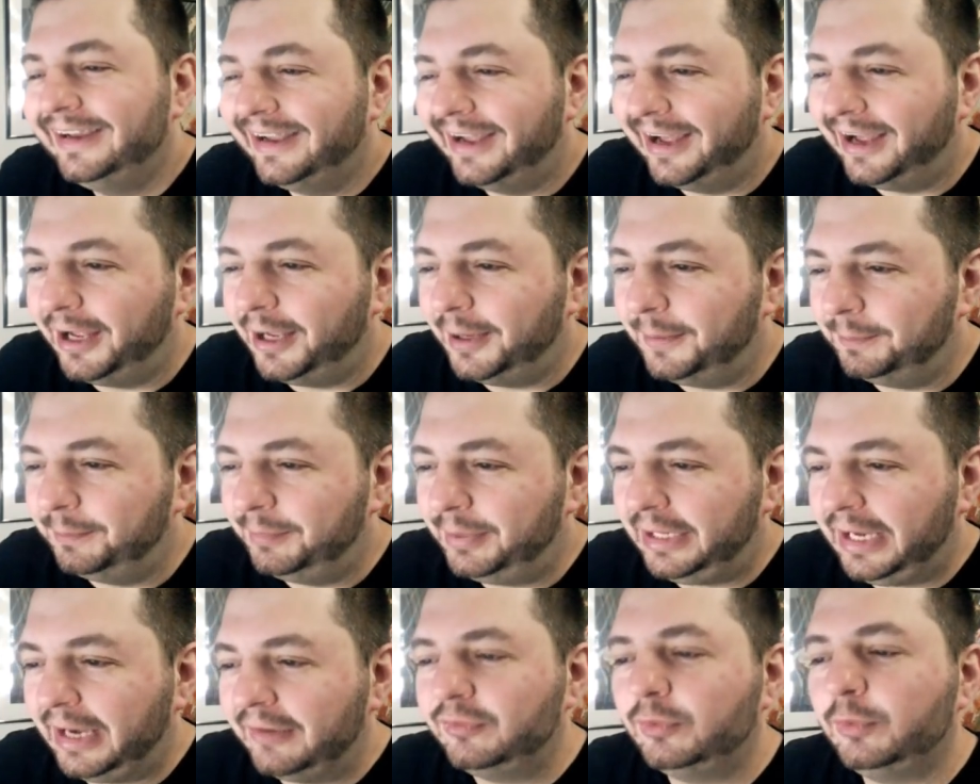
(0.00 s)

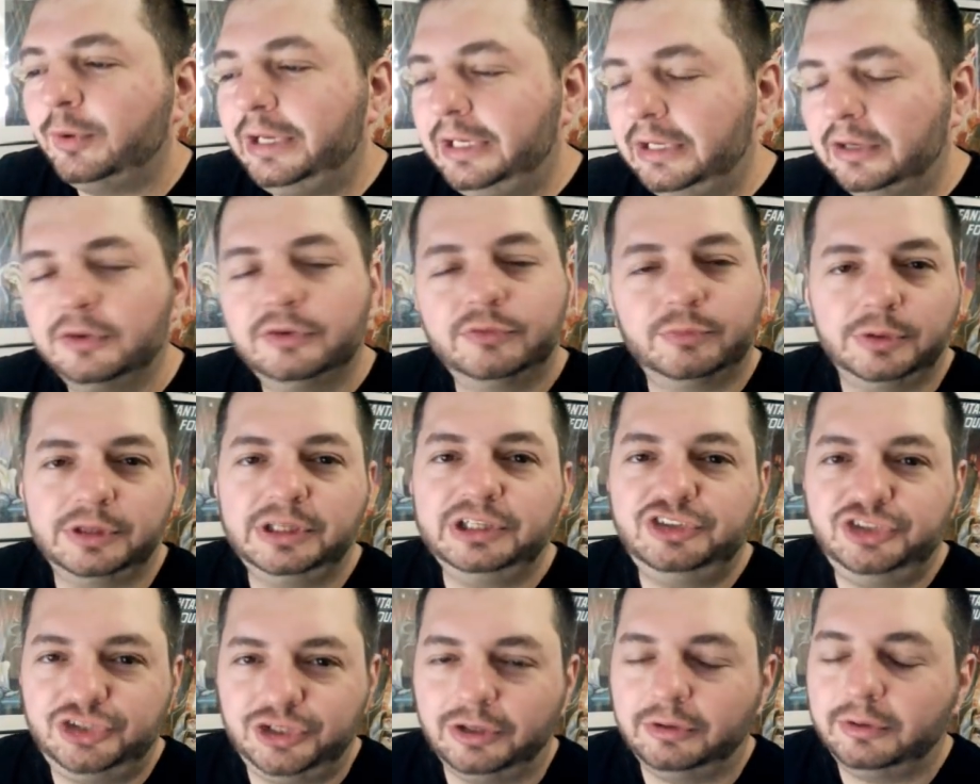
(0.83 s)
But everyone here is really
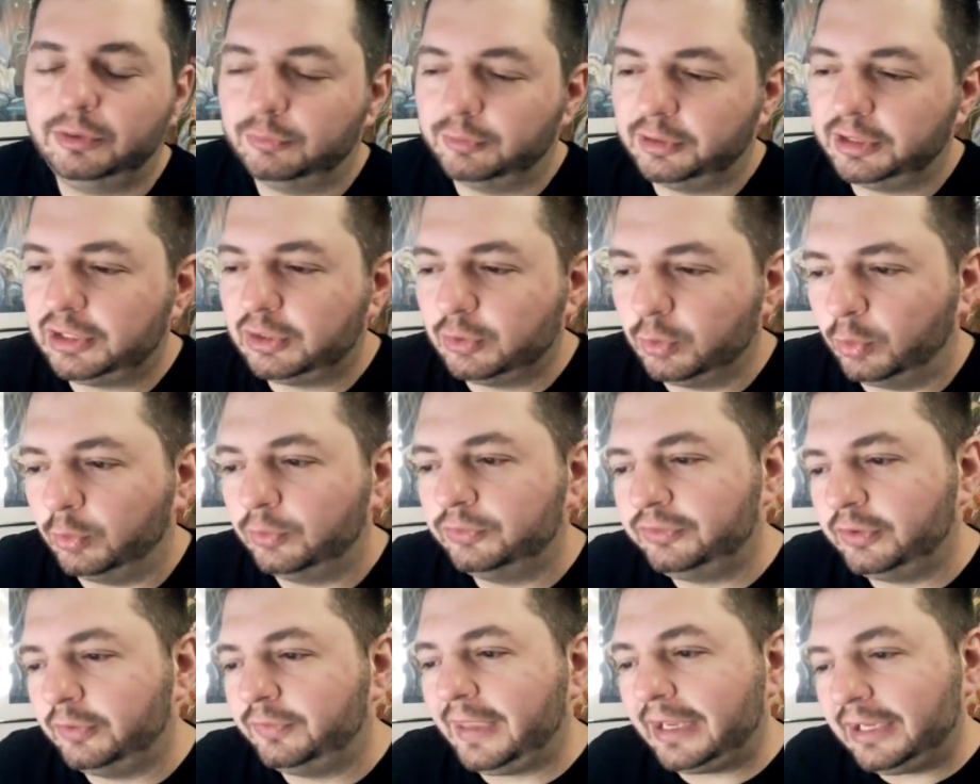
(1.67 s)
chill and really cool.
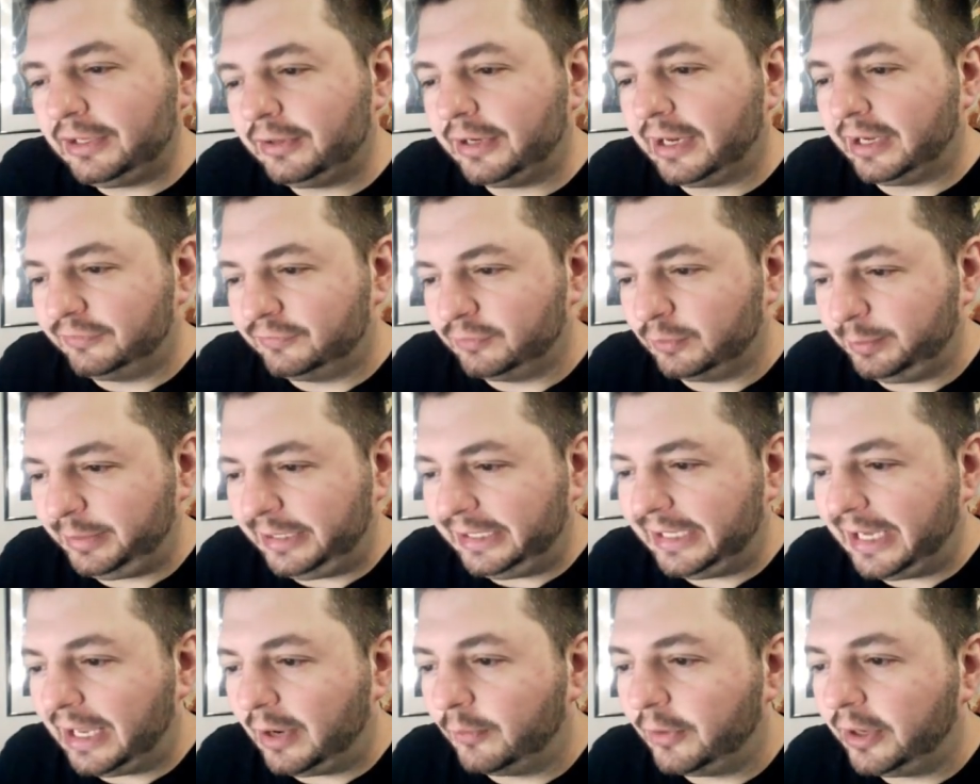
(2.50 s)
So thank you guys for
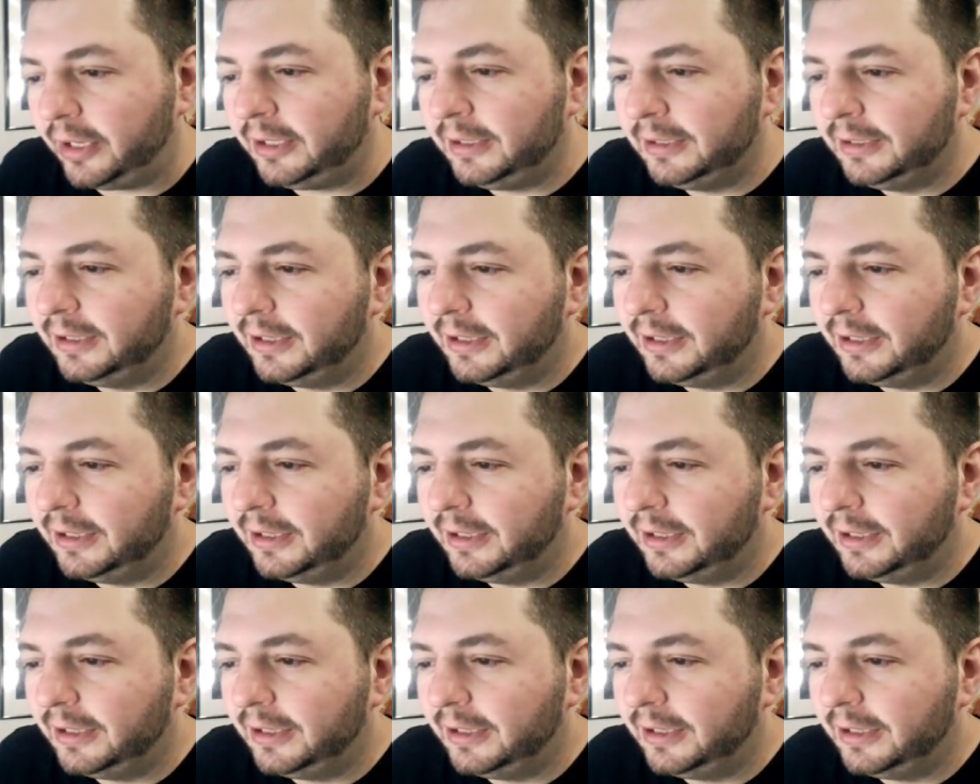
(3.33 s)
being that way.